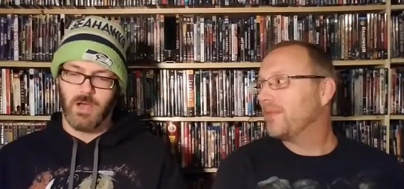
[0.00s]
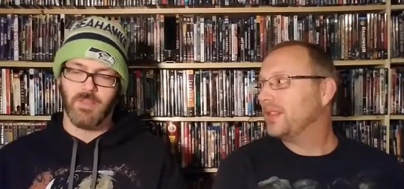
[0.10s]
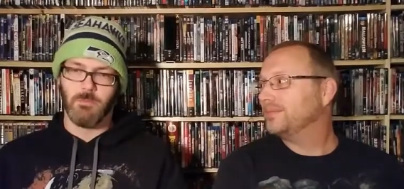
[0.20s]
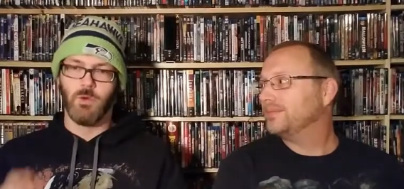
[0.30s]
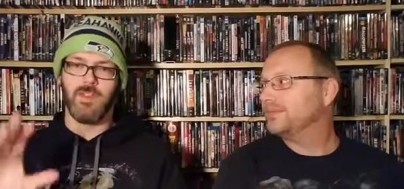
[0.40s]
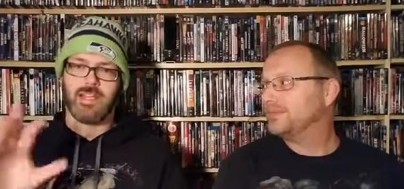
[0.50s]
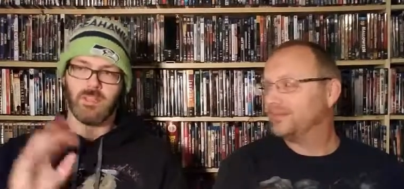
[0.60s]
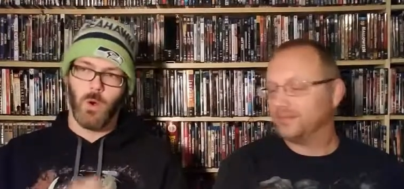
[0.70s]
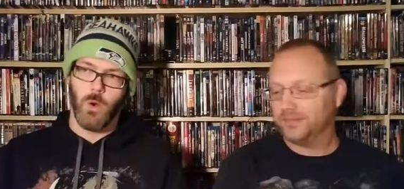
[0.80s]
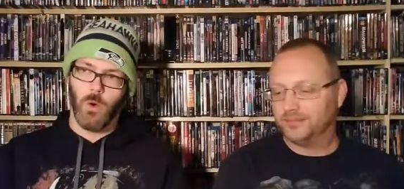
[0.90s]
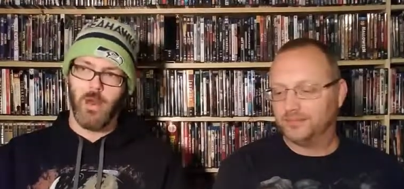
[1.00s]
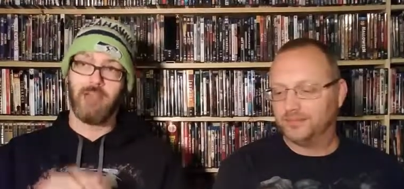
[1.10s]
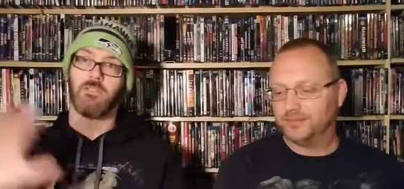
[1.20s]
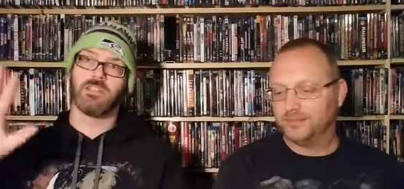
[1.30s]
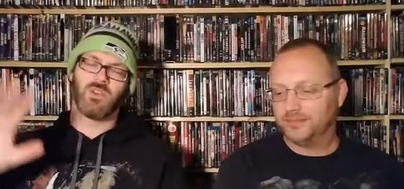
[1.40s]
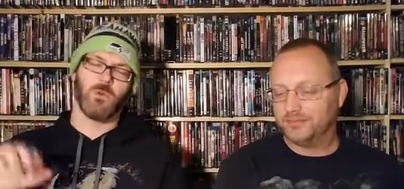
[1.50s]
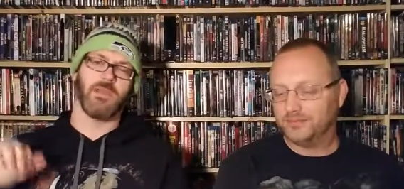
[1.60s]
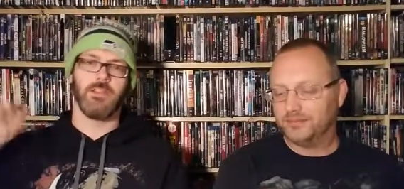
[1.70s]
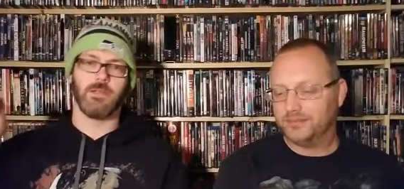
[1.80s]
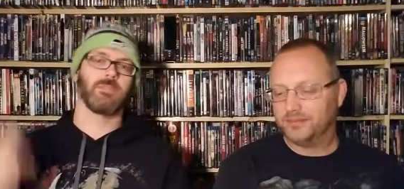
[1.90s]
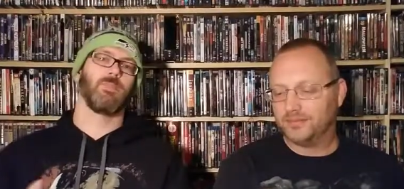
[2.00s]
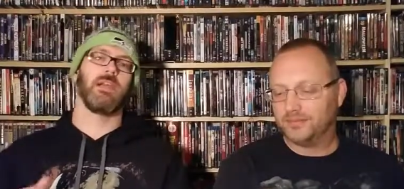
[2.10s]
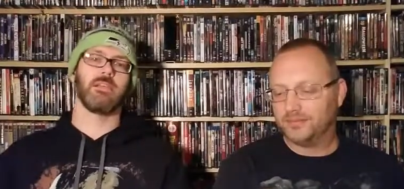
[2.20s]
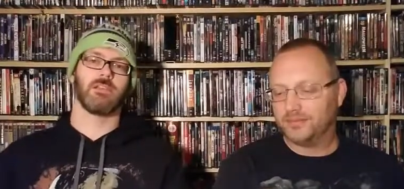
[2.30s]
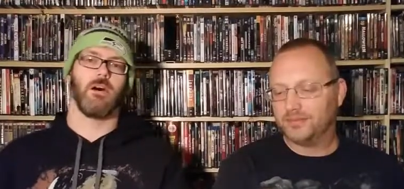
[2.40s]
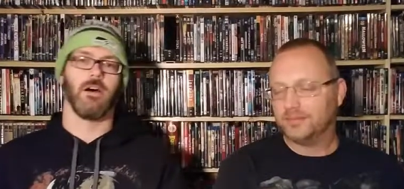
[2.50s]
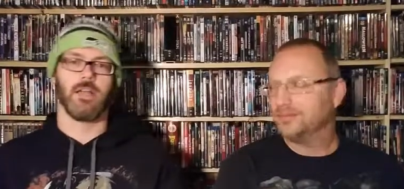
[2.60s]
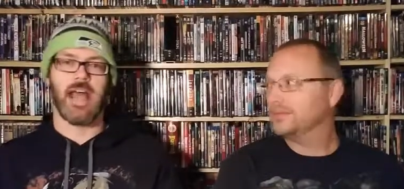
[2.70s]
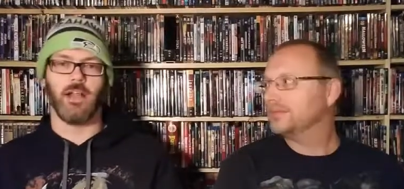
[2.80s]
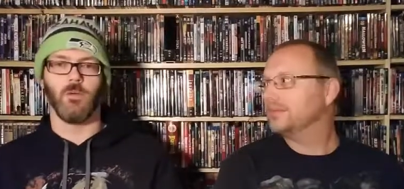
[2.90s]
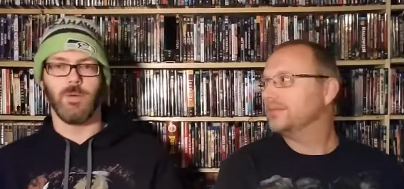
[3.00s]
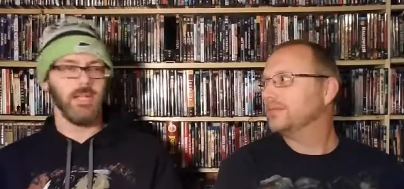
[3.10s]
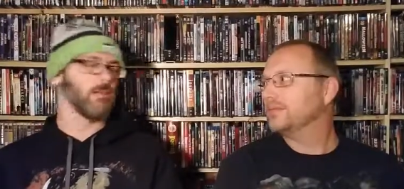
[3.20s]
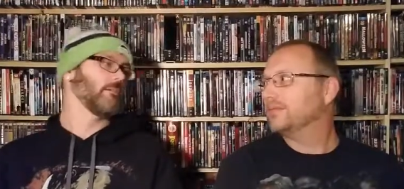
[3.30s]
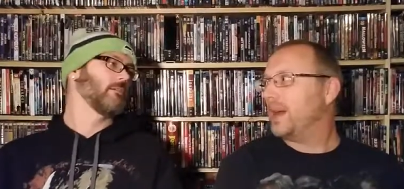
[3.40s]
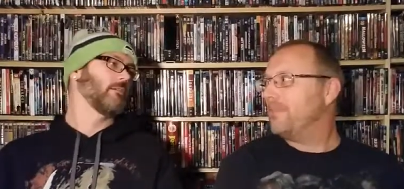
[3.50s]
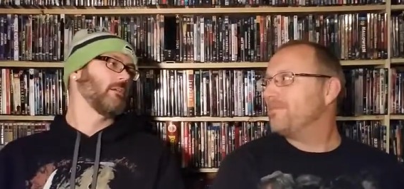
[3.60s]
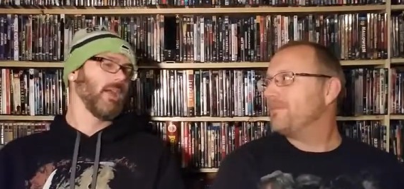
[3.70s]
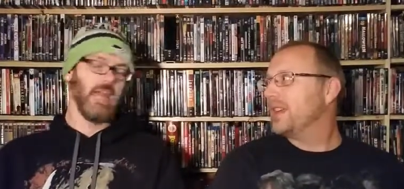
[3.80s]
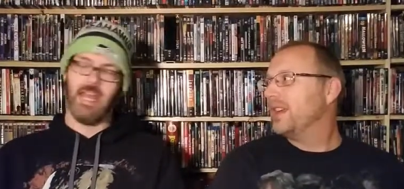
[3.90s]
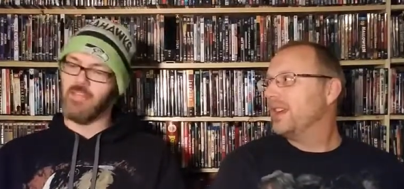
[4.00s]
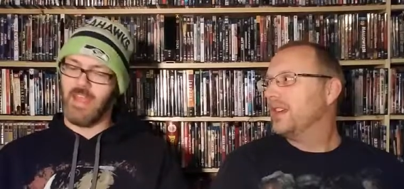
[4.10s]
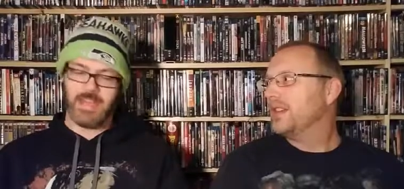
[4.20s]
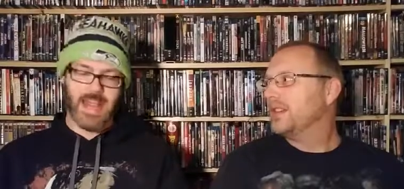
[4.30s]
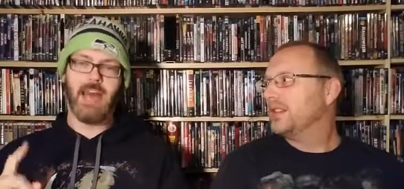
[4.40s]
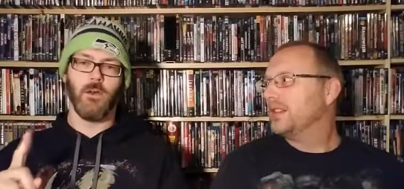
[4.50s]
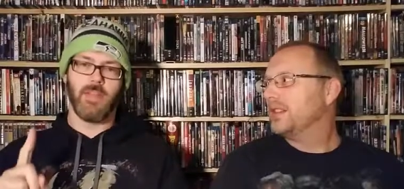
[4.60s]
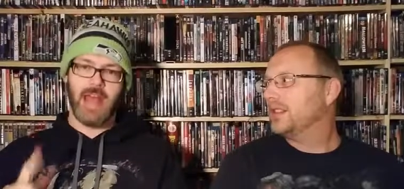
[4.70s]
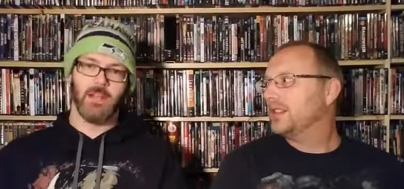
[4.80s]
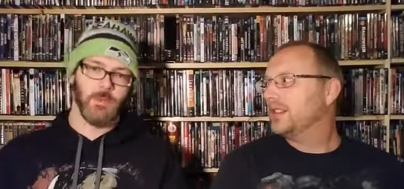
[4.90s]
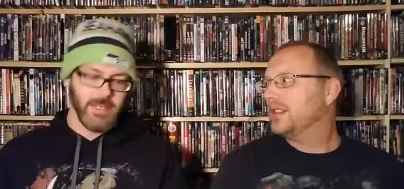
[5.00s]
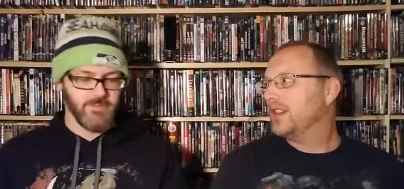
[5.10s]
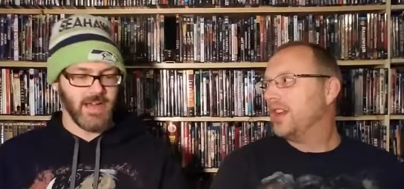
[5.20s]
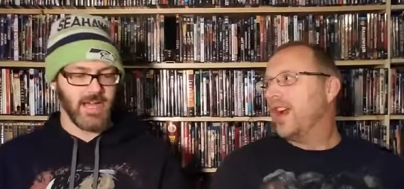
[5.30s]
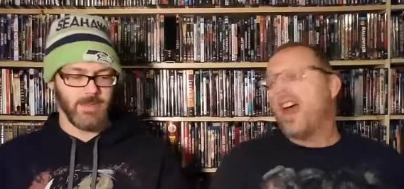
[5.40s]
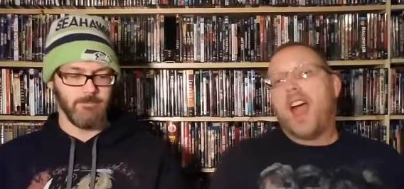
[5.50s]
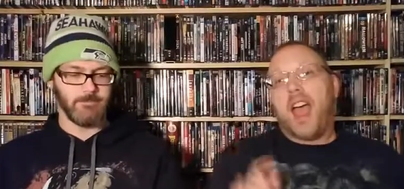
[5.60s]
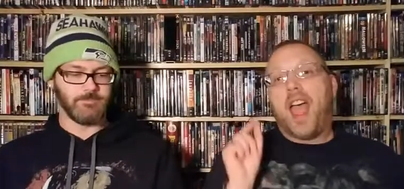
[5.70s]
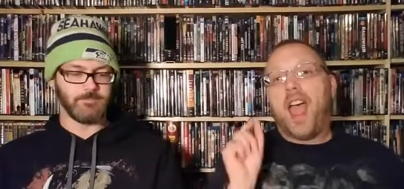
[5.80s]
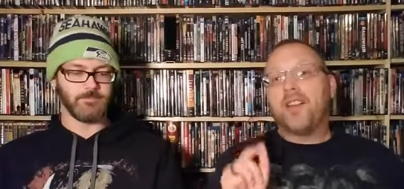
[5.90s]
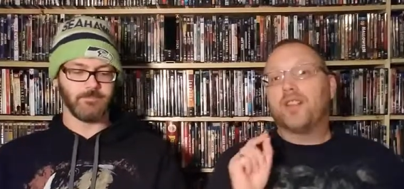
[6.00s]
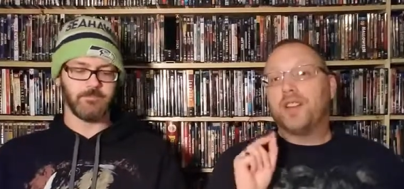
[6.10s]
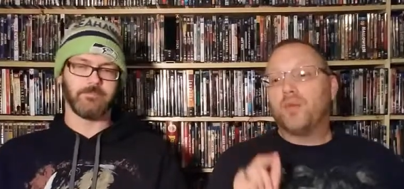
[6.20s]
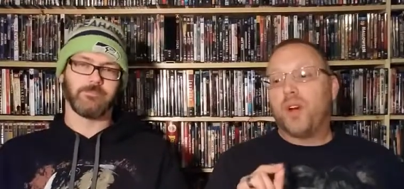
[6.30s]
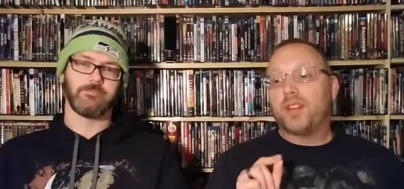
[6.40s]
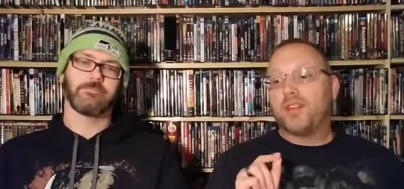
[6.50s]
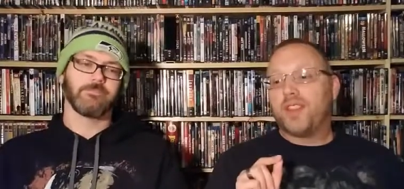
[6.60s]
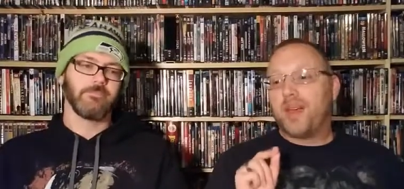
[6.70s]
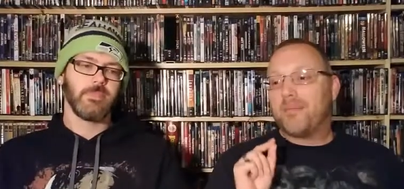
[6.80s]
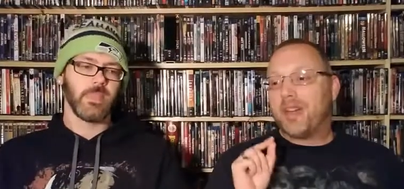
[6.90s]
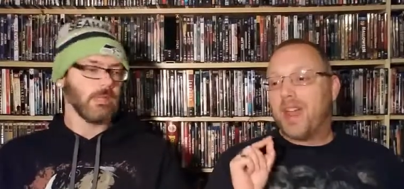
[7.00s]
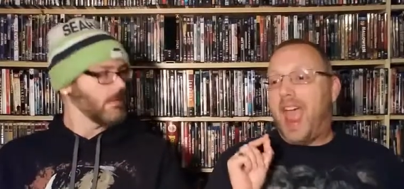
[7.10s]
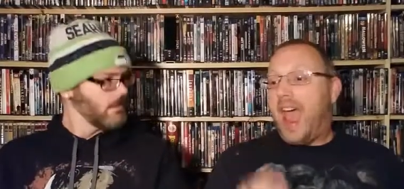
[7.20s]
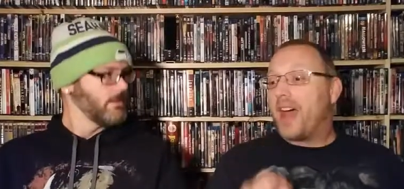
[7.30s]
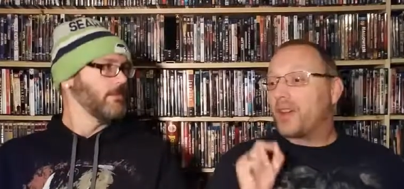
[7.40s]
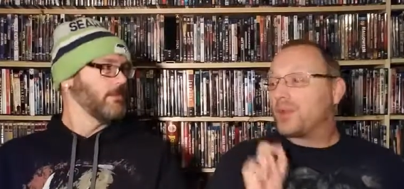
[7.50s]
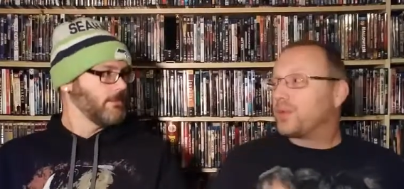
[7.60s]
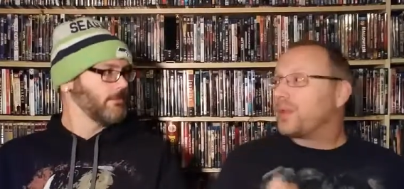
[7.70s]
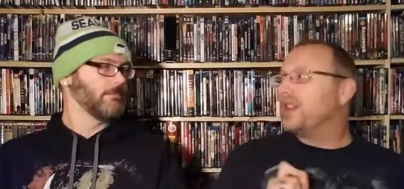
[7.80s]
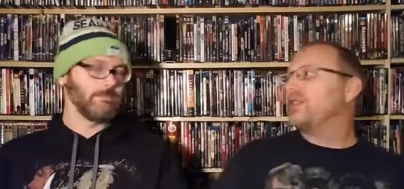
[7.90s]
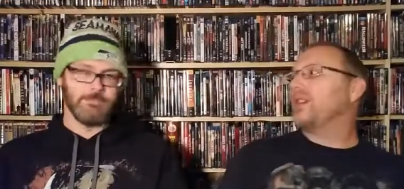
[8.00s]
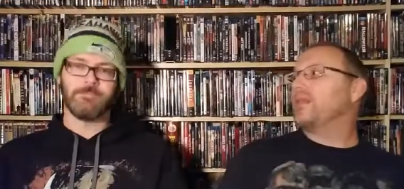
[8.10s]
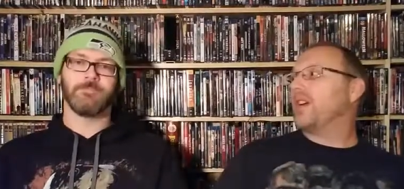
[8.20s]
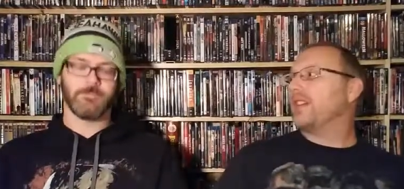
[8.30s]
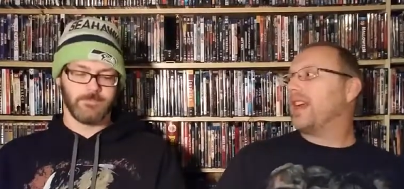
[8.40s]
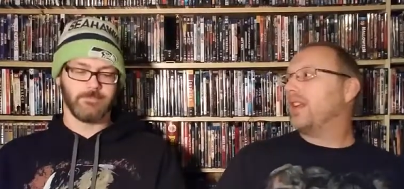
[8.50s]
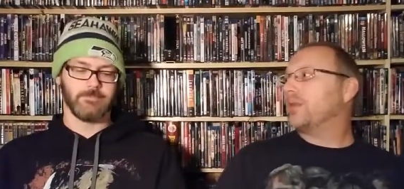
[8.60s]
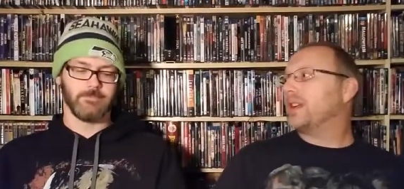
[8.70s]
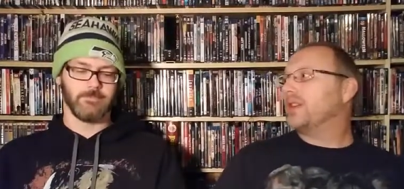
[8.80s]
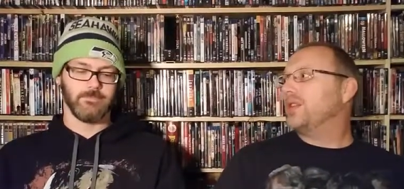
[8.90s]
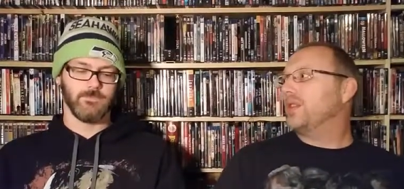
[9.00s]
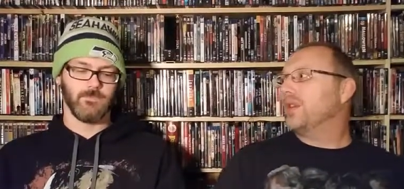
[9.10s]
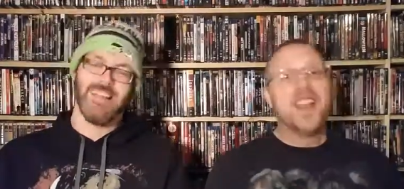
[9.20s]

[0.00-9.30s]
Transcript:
Speaker 1: the movie as a whole, every story takes place on Halloween. Yep. And they nail the Halloween vibe.
Speaker 2: Every one of them had a reason to be on Halloween too.